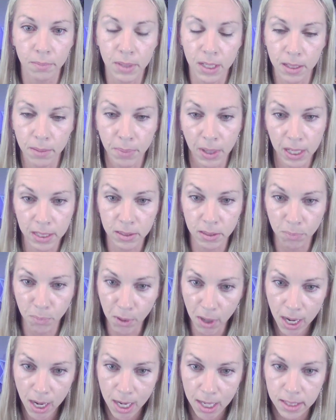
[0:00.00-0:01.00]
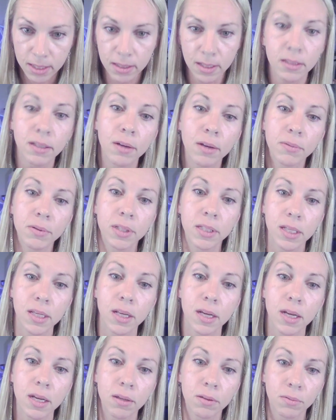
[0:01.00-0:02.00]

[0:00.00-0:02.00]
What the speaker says: me by surprise as I was sitting